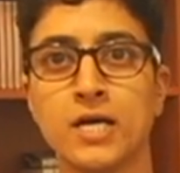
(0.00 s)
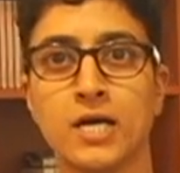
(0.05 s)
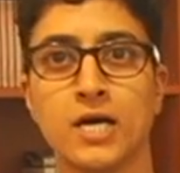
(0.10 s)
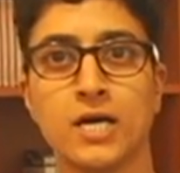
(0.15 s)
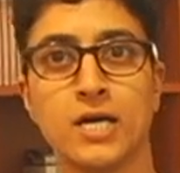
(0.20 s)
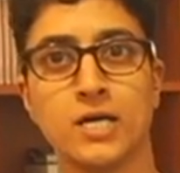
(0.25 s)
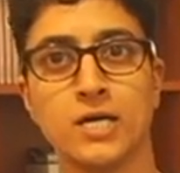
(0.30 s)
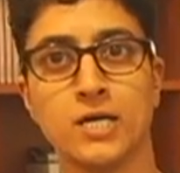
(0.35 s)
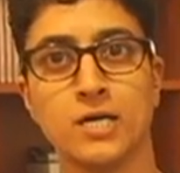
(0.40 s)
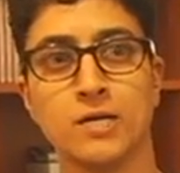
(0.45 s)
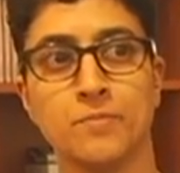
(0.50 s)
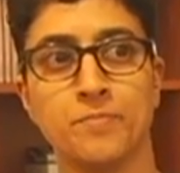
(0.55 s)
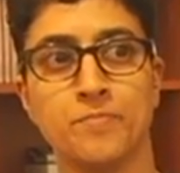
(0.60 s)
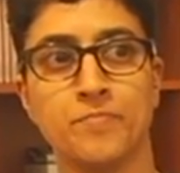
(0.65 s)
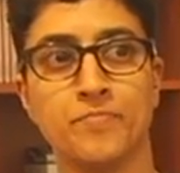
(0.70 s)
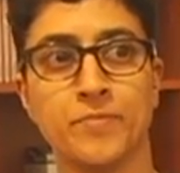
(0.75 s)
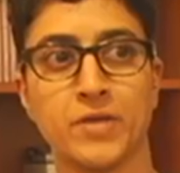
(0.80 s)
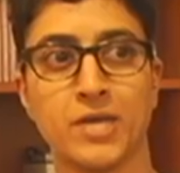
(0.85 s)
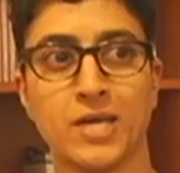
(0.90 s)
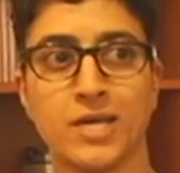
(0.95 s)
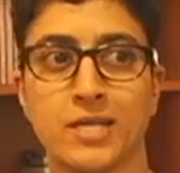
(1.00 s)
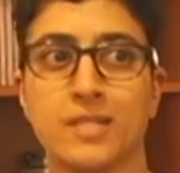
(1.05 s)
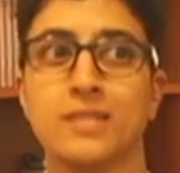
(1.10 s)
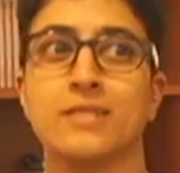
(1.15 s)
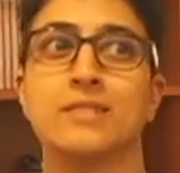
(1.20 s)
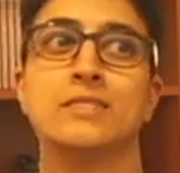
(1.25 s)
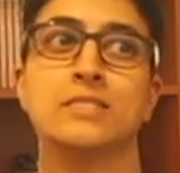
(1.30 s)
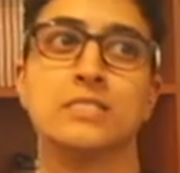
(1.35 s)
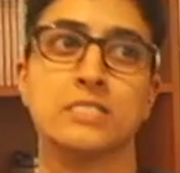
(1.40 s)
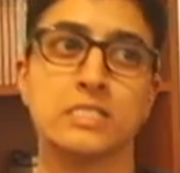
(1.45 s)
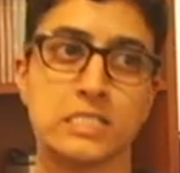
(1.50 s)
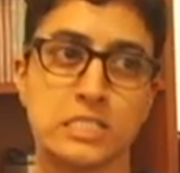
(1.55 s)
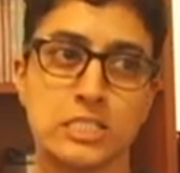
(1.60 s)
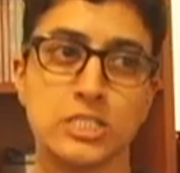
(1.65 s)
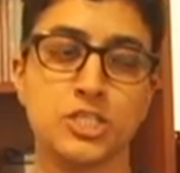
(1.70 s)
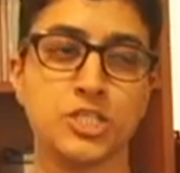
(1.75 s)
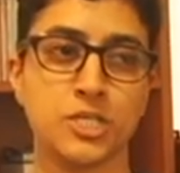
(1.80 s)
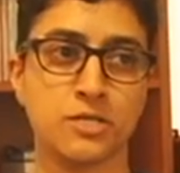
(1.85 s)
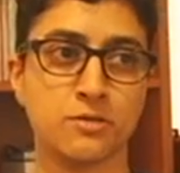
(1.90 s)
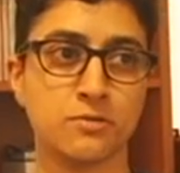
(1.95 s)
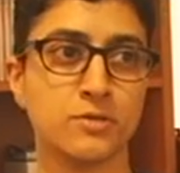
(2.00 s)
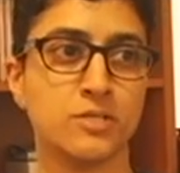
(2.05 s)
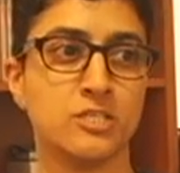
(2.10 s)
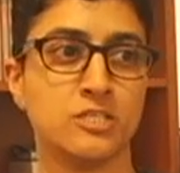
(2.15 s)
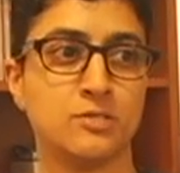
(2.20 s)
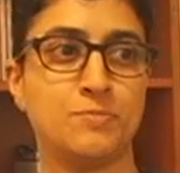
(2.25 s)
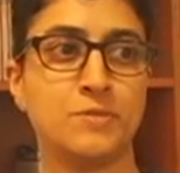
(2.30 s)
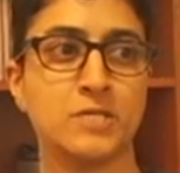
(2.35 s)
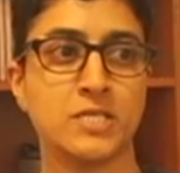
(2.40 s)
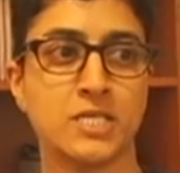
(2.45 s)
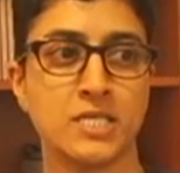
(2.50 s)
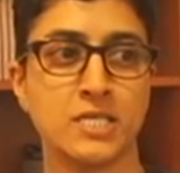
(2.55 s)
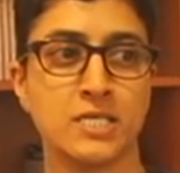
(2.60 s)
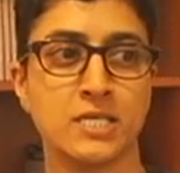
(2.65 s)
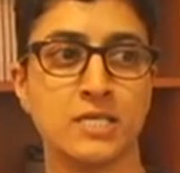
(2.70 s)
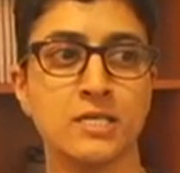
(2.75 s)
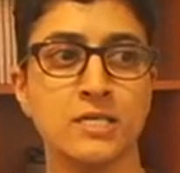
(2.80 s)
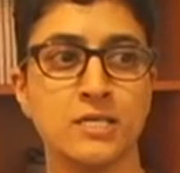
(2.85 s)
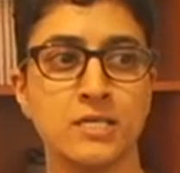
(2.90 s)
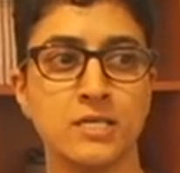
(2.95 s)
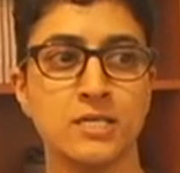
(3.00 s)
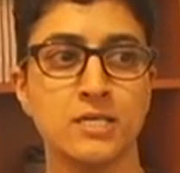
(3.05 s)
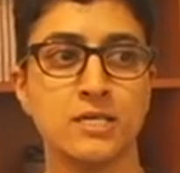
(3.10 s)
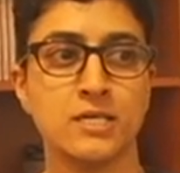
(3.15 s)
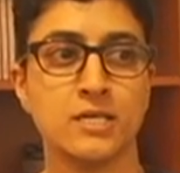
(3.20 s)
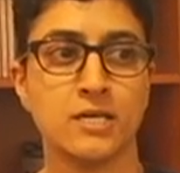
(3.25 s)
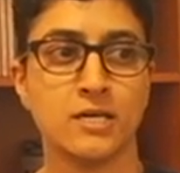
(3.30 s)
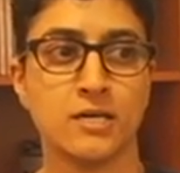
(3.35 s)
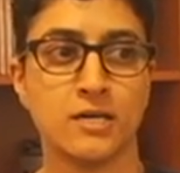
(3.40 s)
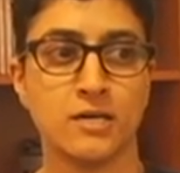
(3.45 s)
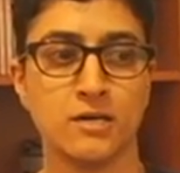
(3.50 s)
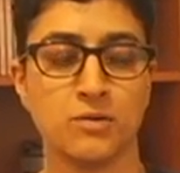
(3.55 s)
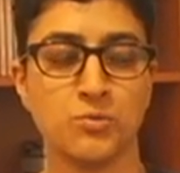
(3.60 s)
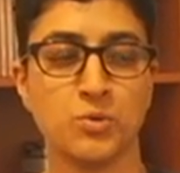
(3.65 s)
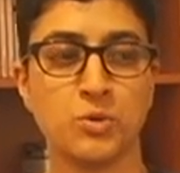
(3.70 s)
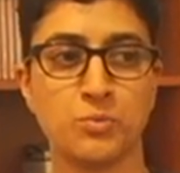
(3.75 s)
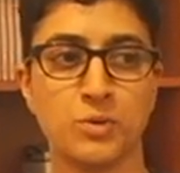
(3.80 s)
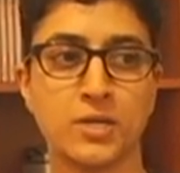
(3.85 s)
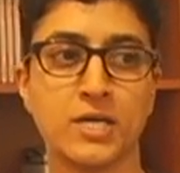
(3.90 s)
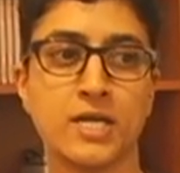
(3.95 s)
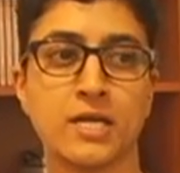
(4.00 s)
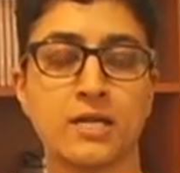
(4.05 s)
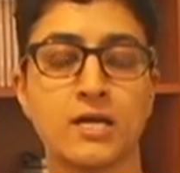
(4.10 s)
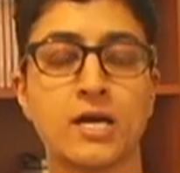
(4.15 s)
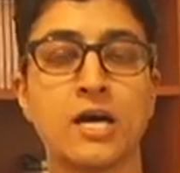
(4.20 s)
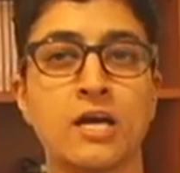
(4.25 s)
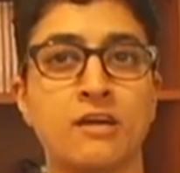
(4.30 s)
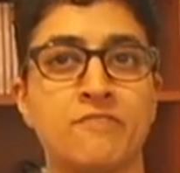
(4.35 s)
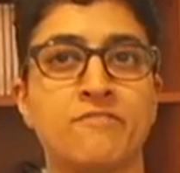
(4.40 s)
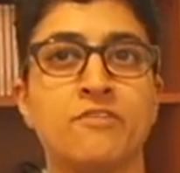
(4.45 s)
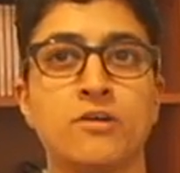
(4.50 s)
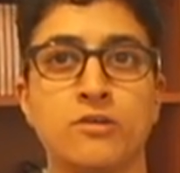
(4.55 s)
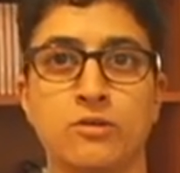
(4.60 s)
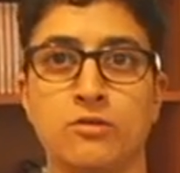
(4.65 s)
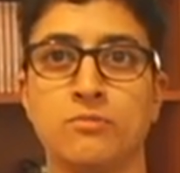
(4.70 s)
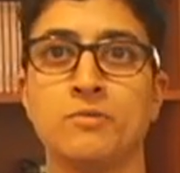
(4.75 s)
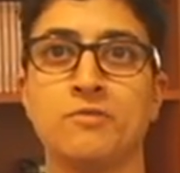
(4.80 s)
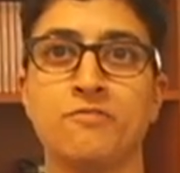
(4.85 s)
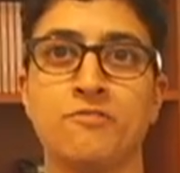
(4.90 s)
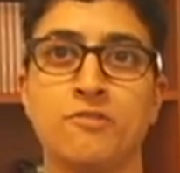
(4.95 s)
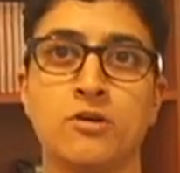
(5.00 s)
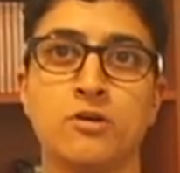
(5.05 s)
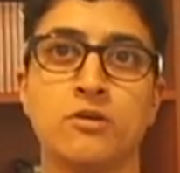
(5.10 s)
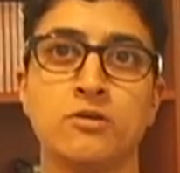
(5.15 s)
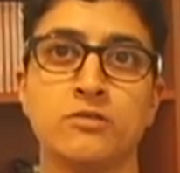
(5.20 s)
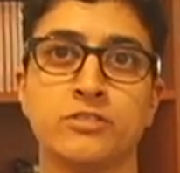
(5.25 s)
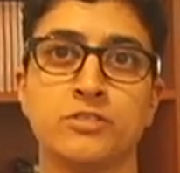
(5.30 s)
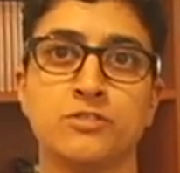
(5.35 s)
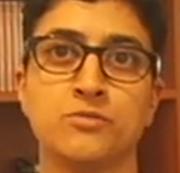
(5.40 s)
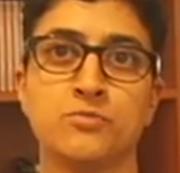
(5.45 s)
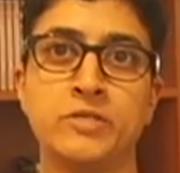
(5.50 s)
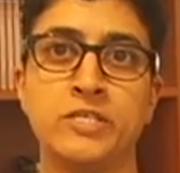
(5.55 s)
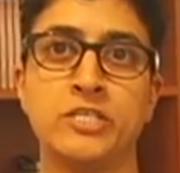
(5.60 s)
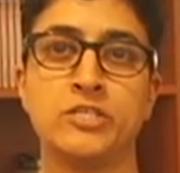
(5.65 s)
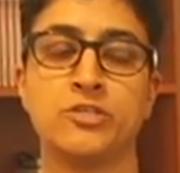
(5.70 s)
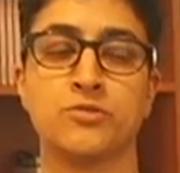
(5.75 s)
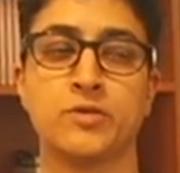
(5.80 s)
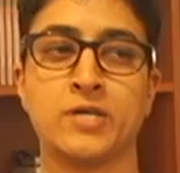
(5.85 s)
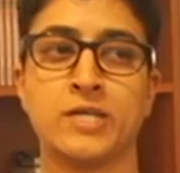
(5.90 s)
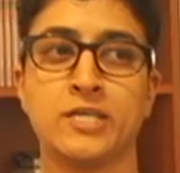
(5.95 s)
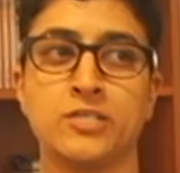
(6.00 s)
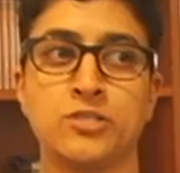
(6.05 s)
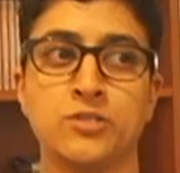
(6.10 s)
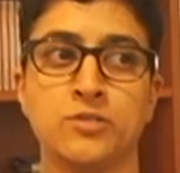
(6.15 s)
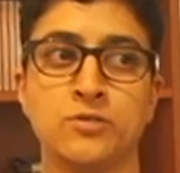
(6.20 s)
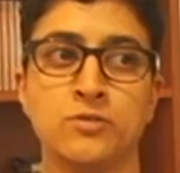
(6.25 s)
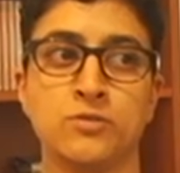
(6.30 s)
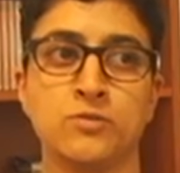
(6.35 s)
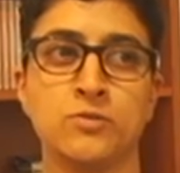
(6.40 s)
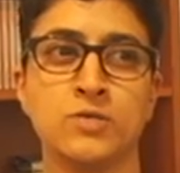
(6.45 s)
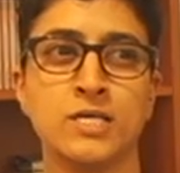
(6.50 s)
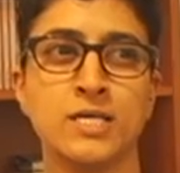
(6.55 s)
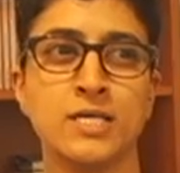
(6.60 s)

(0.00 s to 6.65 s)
And generally speaking, when we get high volume of calls, we try to,